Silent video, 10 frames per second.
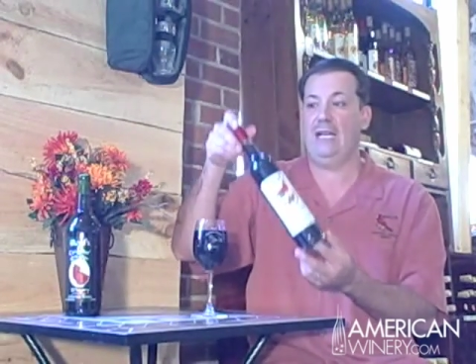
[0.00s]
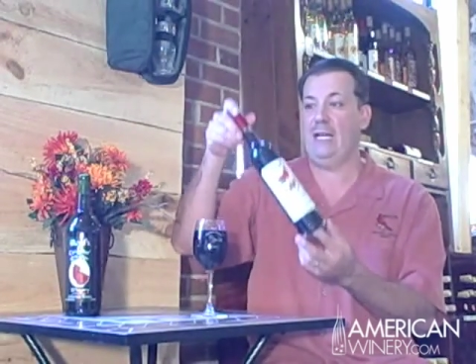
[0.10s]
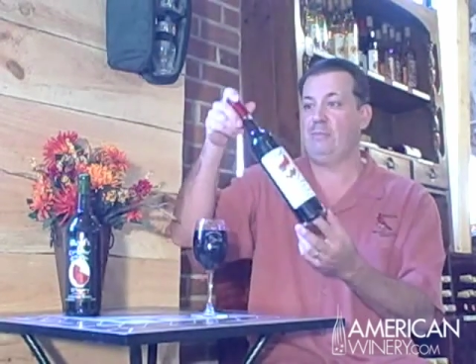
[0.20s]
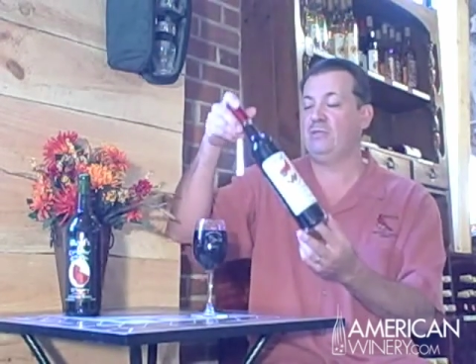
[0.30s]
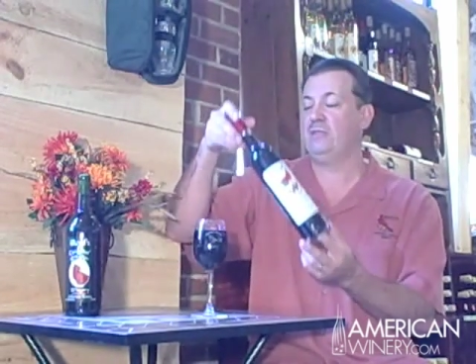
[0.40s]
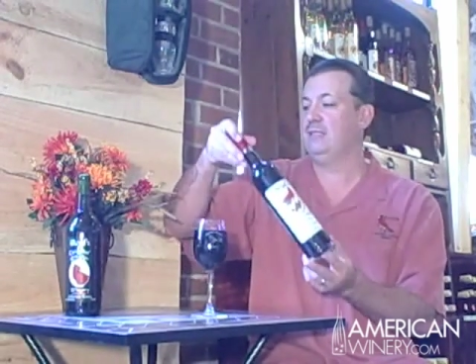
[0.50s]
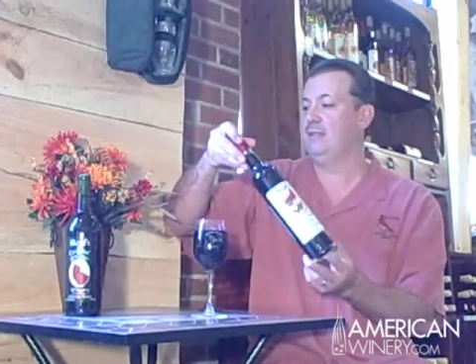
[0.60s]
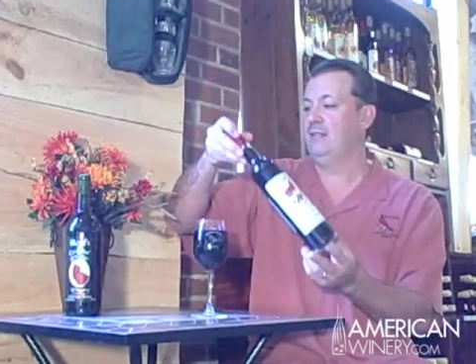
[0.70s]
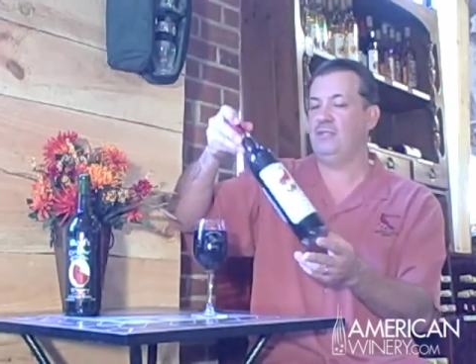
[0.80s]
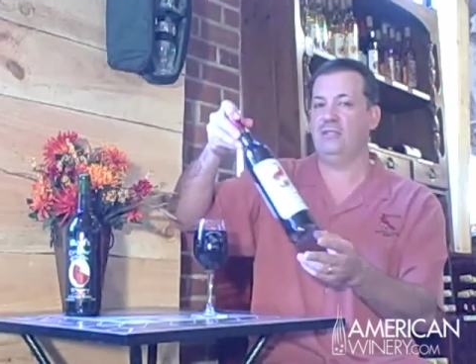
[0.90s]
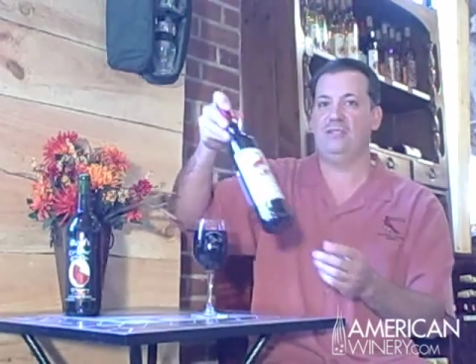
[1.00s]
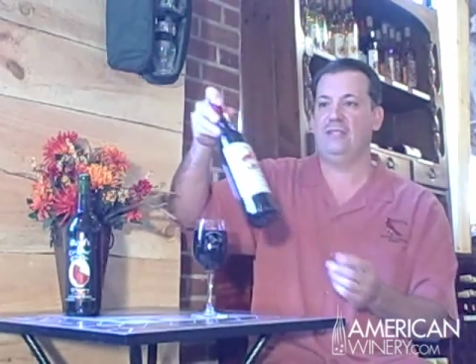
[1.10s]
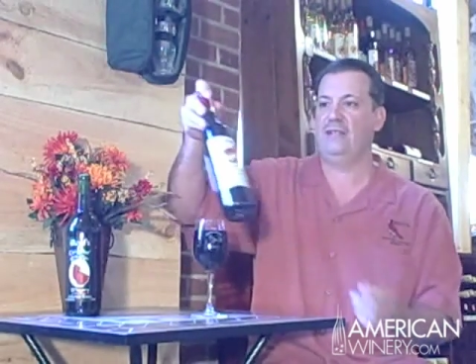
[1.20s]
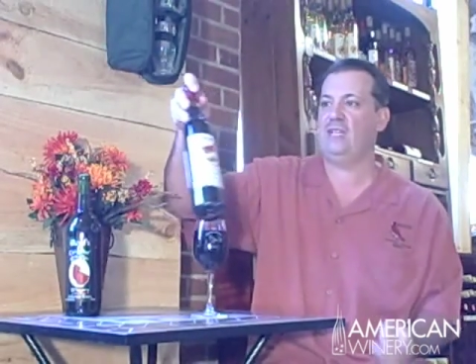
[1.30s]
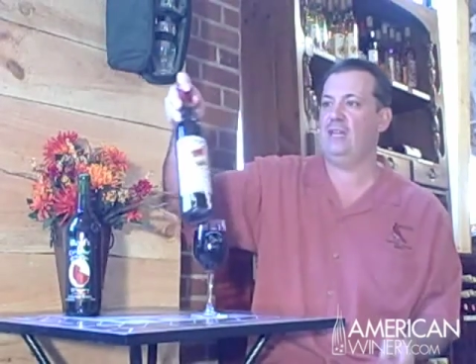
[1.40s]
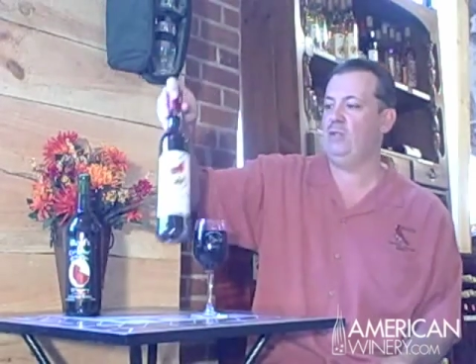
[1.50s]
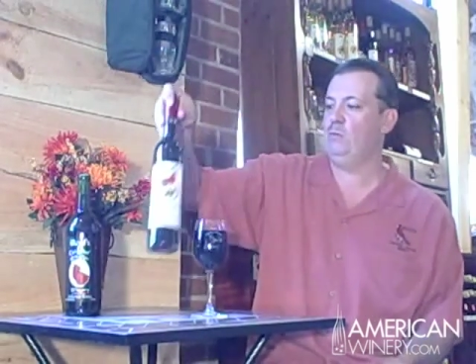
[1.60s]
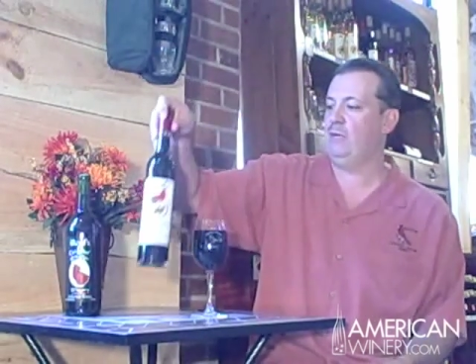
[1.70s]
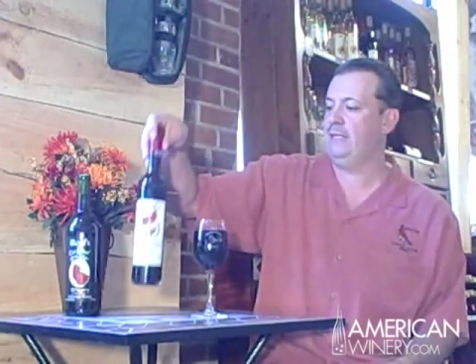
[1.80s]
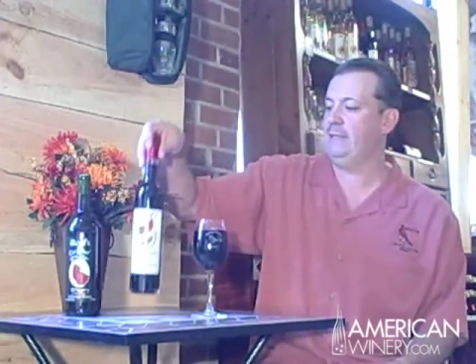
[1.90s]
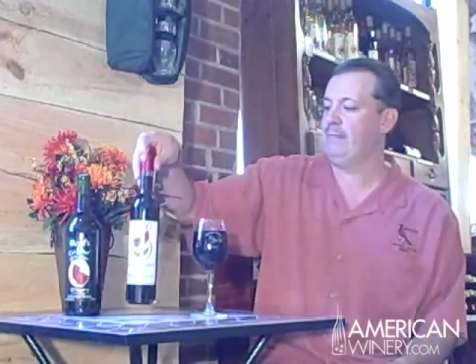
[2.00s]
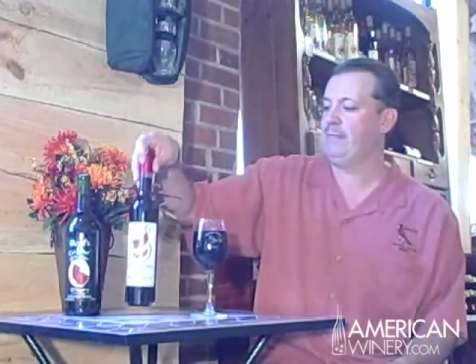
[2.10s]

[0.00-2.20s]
Absolutely delicious, nice heavy wine.